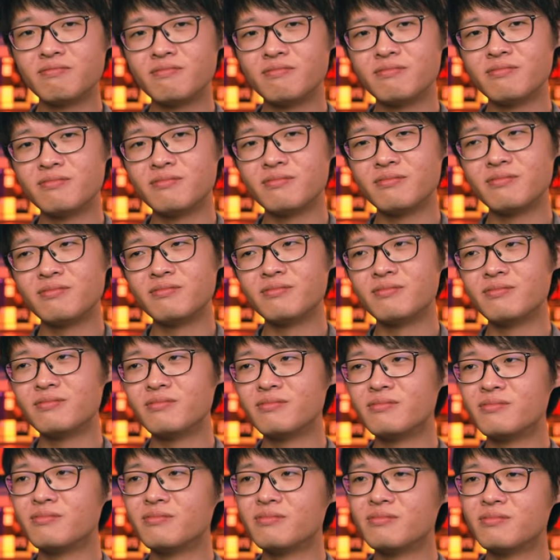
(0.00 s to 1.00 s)

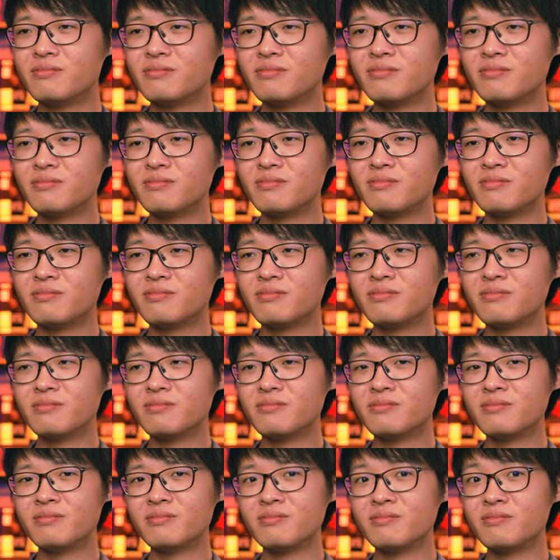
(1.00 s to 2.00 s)

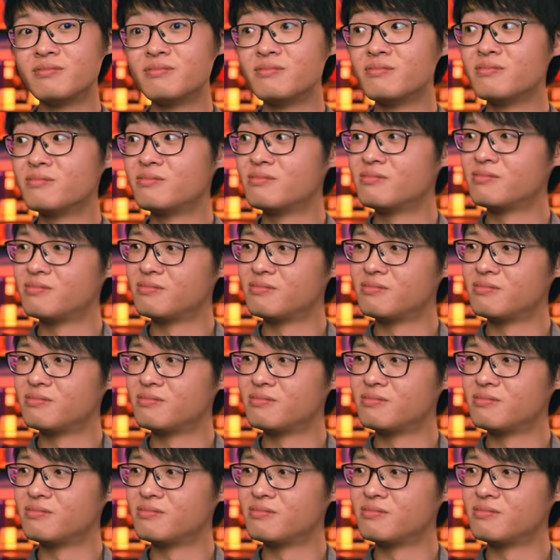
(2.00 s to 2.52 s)
[no speech]